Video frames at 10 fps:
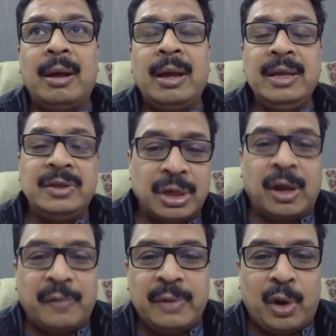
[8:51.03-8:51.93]
Instead
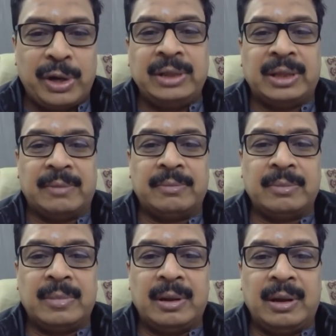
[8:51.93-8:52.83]
of rewarding
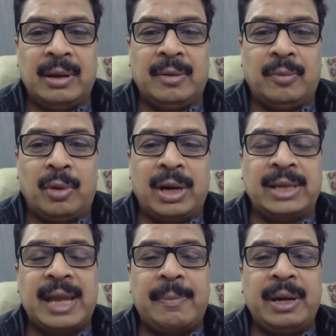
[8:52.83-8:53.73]
them, what
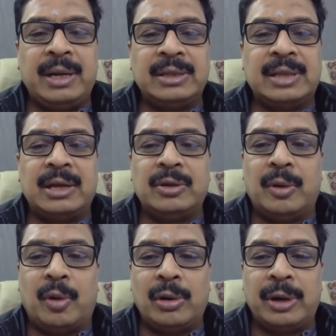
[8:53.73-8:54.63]
has happened is that you
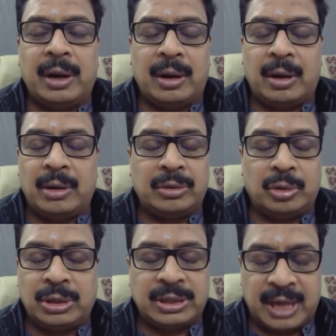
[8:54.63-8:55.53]
have already,
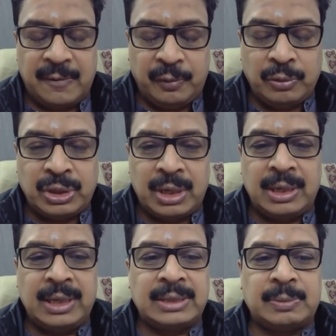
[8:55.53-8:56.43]
though this confusion
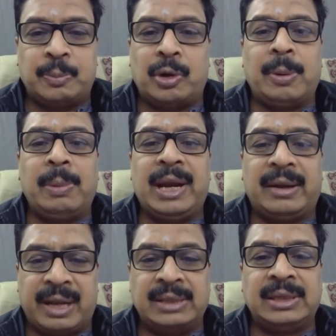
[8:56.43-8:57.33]
is probably a
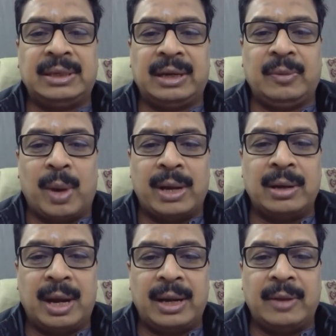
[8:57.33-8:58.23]
transitory
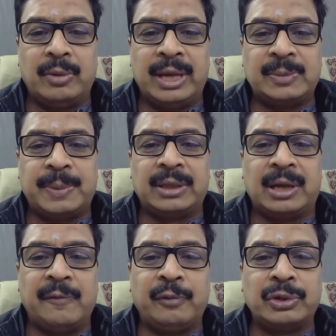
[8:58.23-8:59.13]
one, and I would expect the
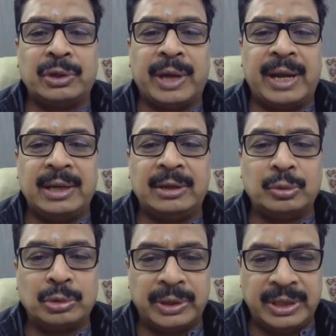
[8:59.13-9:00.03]
confusion to end in
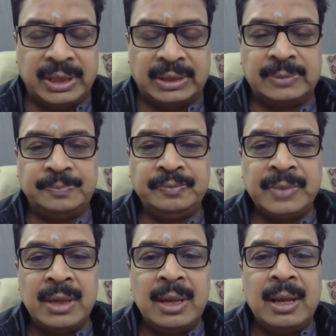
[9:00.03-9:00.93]
2-3 years,
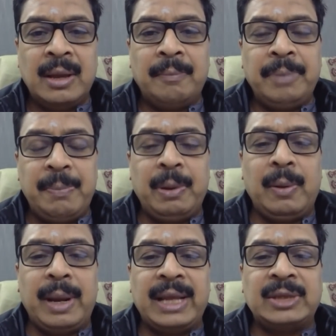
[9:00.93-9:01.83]
people
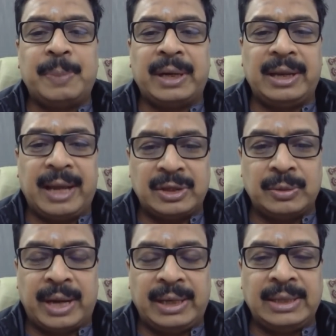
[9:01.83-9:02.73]
were expecting, as
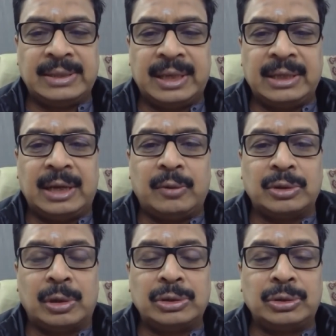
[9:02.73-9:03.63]
you rightly said, that
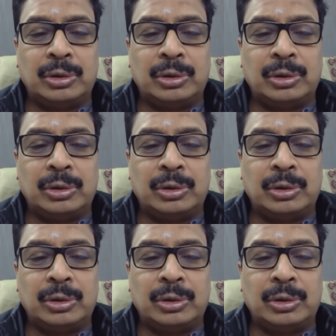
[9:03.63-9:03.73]
was also